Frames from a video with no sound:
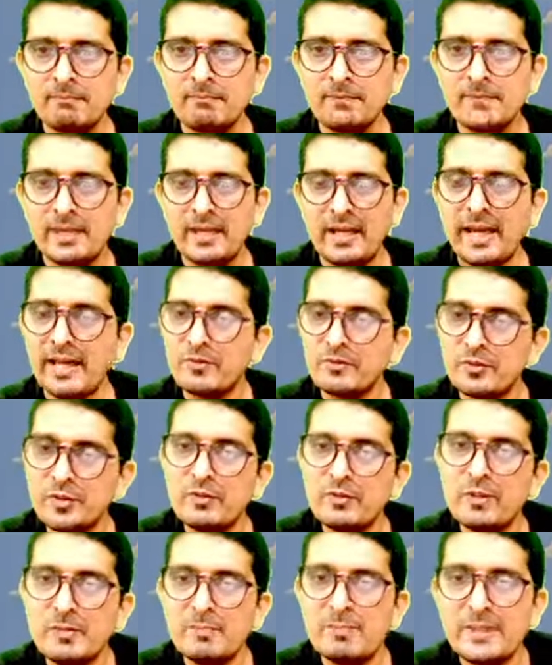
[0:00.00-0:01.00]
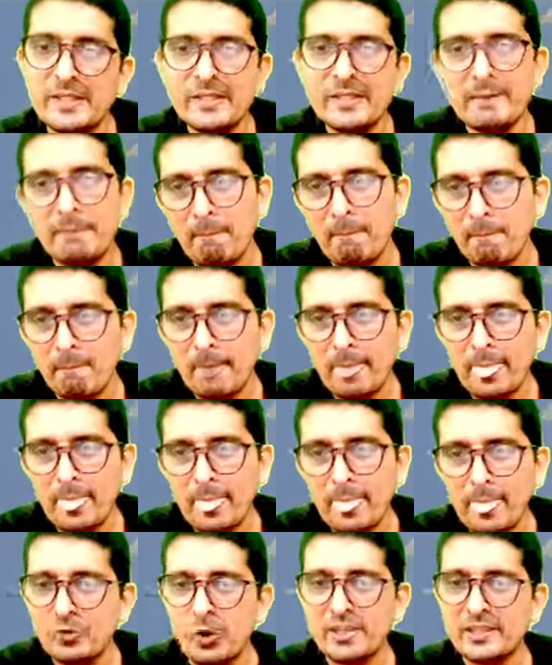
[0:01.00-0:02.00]
and we will be
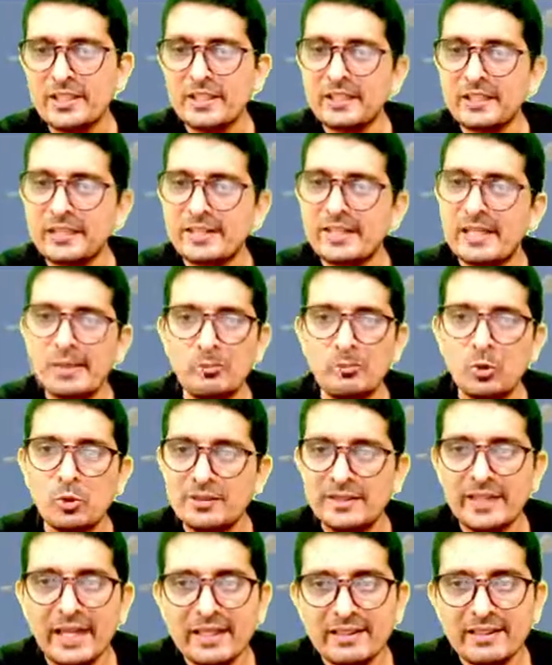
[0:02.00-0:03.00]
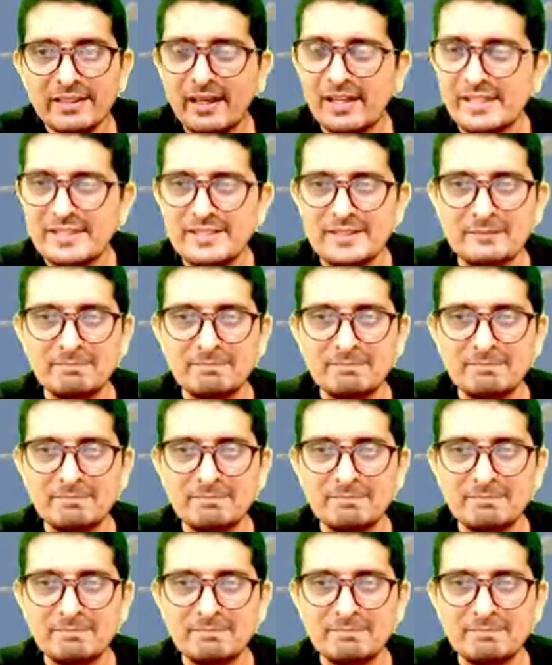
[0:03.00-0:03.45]
forgetting about that item.